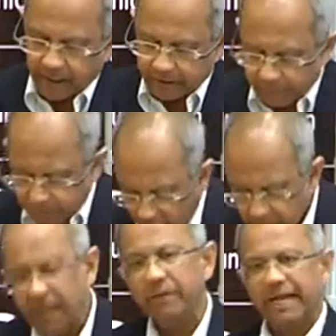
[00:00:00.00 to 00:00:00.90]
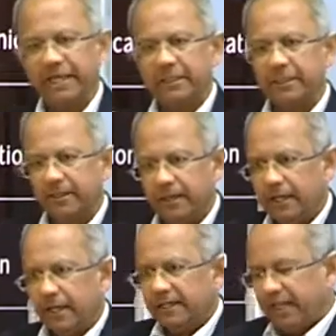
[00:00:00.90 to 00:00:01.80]
The problem is
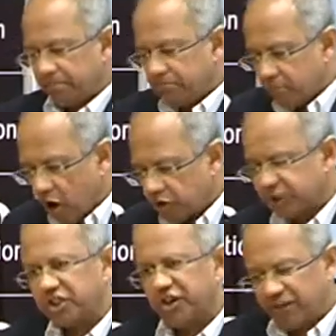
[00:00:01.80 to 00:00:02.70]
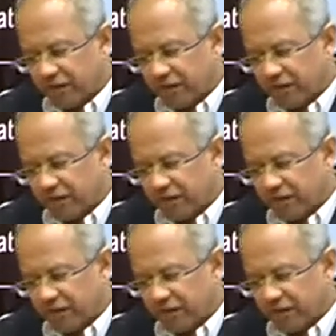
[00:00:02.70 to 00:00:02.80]
that most of the